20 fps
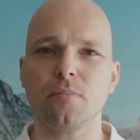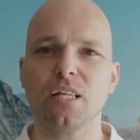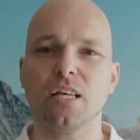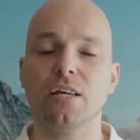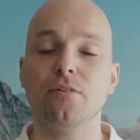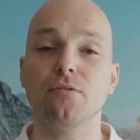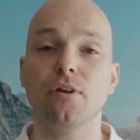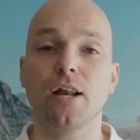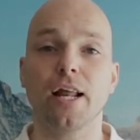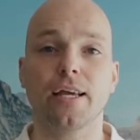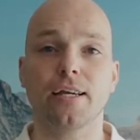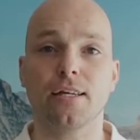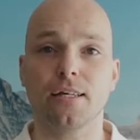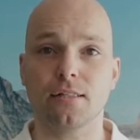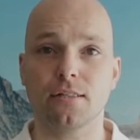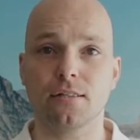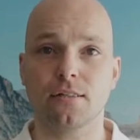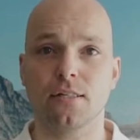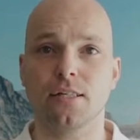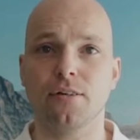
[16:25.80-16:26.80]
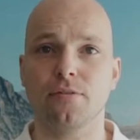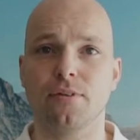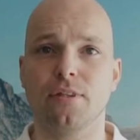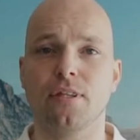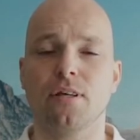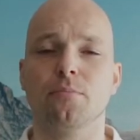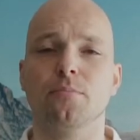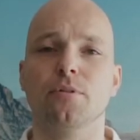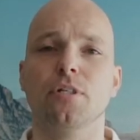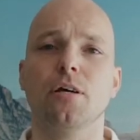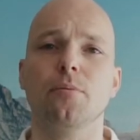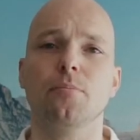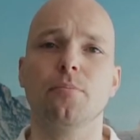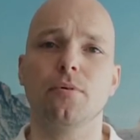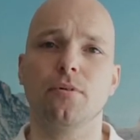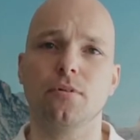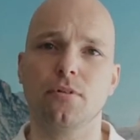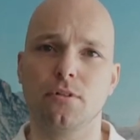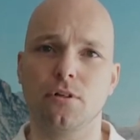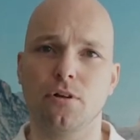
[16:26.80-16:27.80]
If you like it, give a thumbs
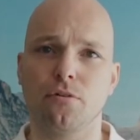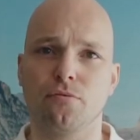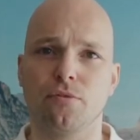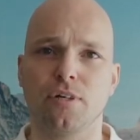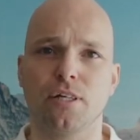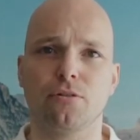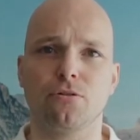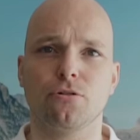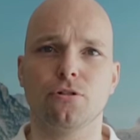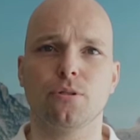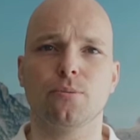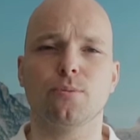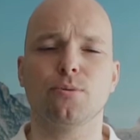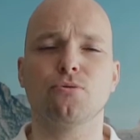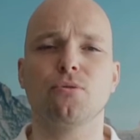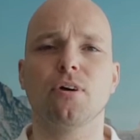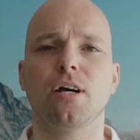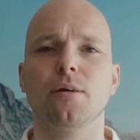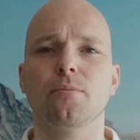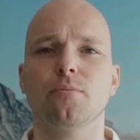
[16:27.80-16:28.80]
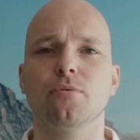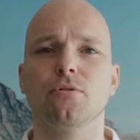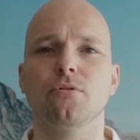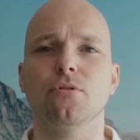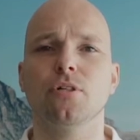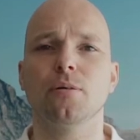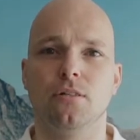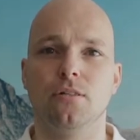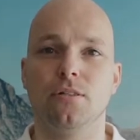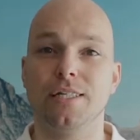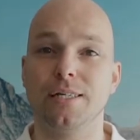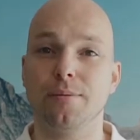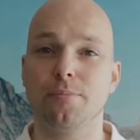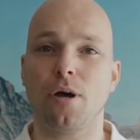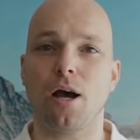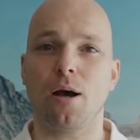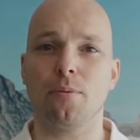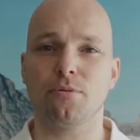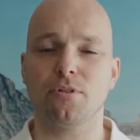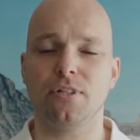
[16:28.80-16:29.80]
up. Don't forget to subscribe to
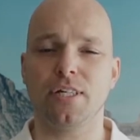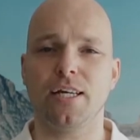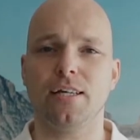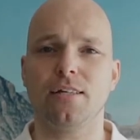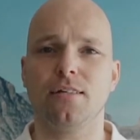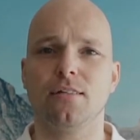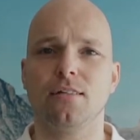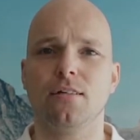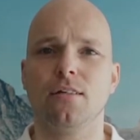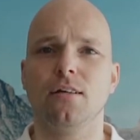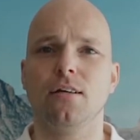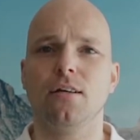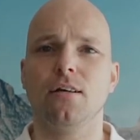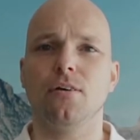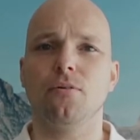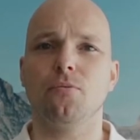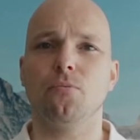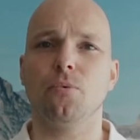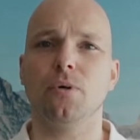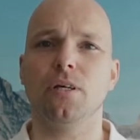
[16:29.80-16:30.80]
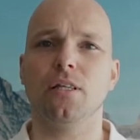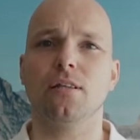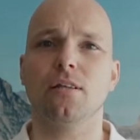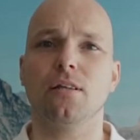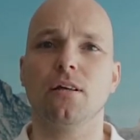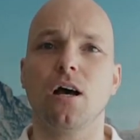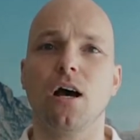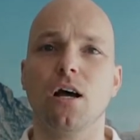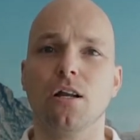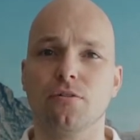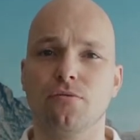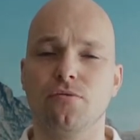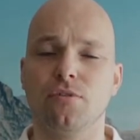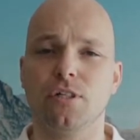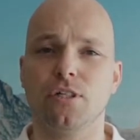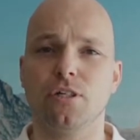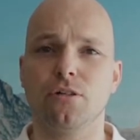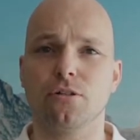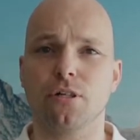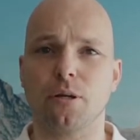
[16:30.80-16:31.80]
keep up to date with other
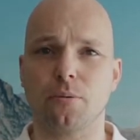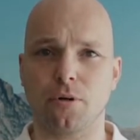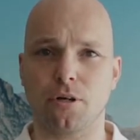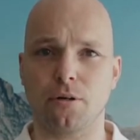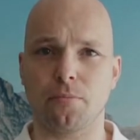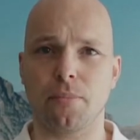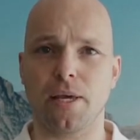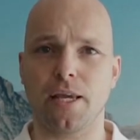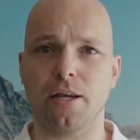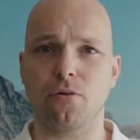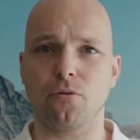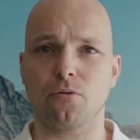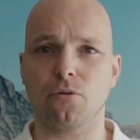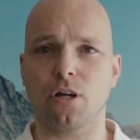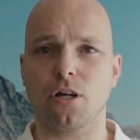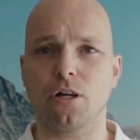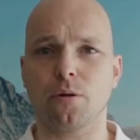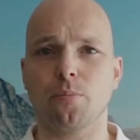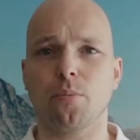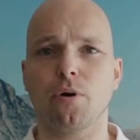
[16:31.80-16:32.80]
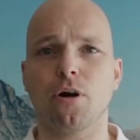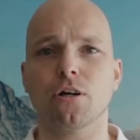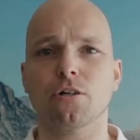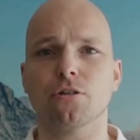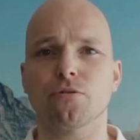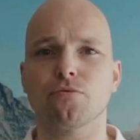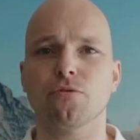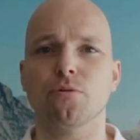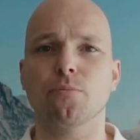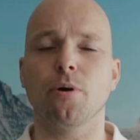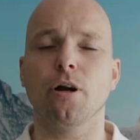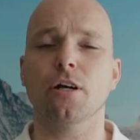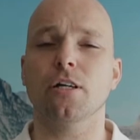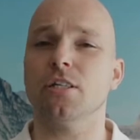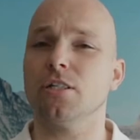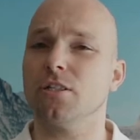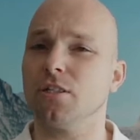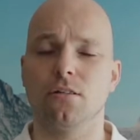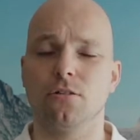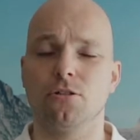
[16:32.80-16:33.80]
videos I'm going to make on other parts of your
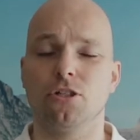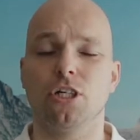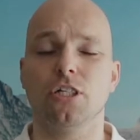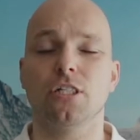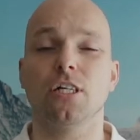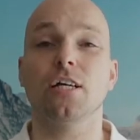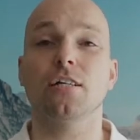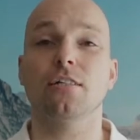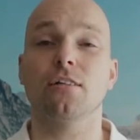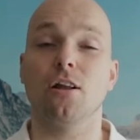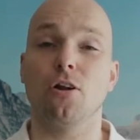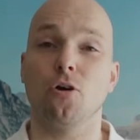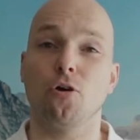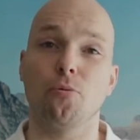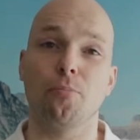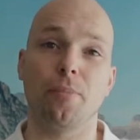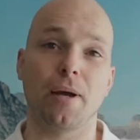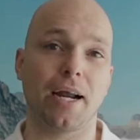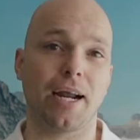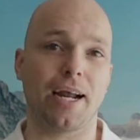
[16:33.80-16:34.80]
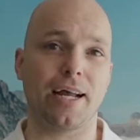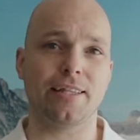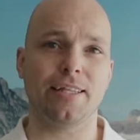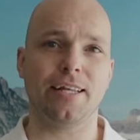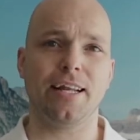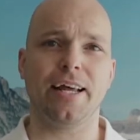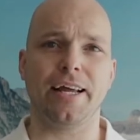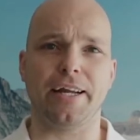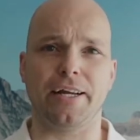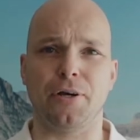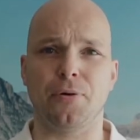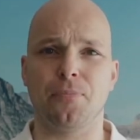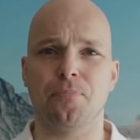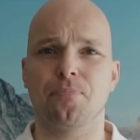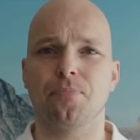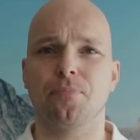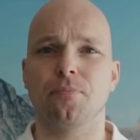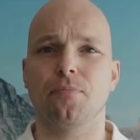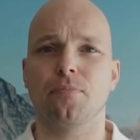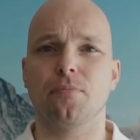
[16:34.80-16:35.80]
body, such as the lower back and the neck.
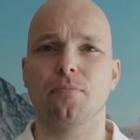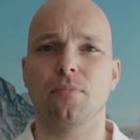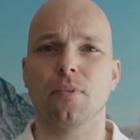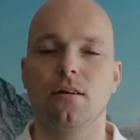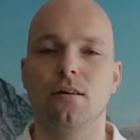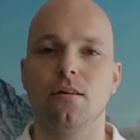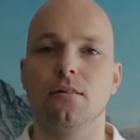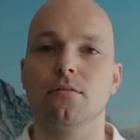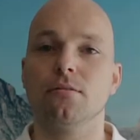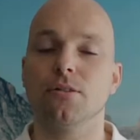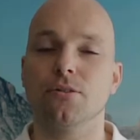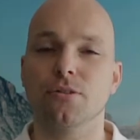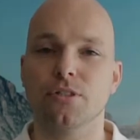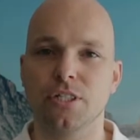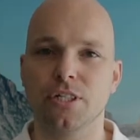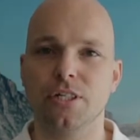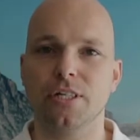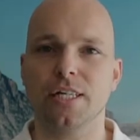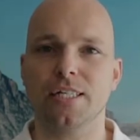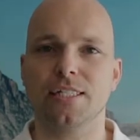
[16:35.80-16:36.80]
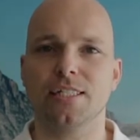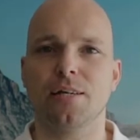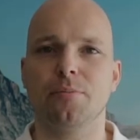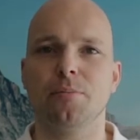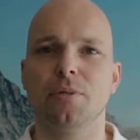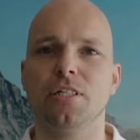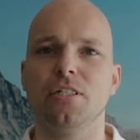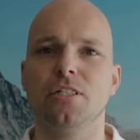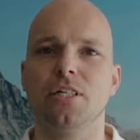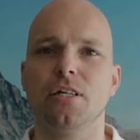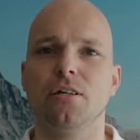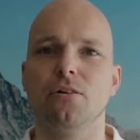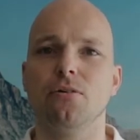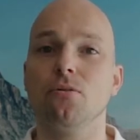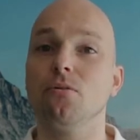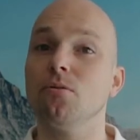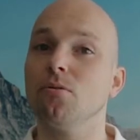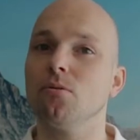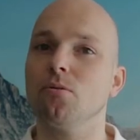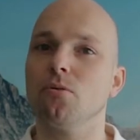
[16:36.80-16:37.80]
So see you next time in the
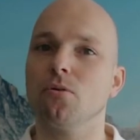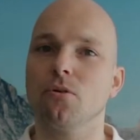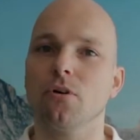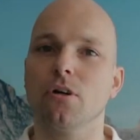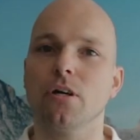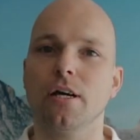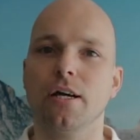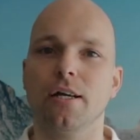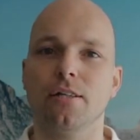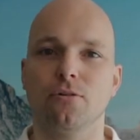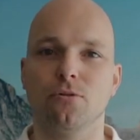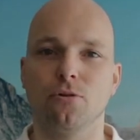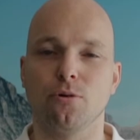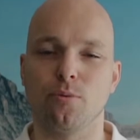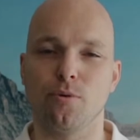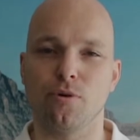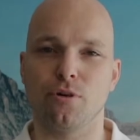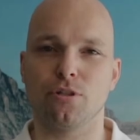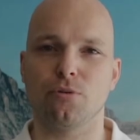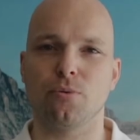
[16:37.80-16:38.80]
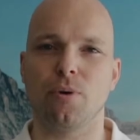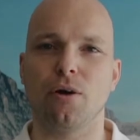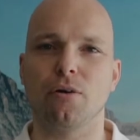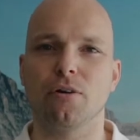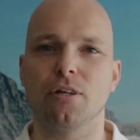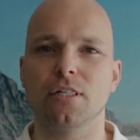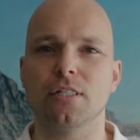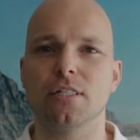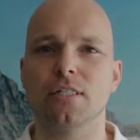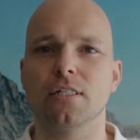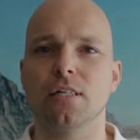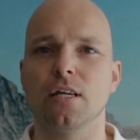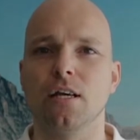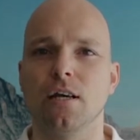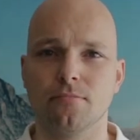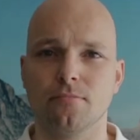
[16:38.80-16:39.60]
channel or at Ouroboros Wellness.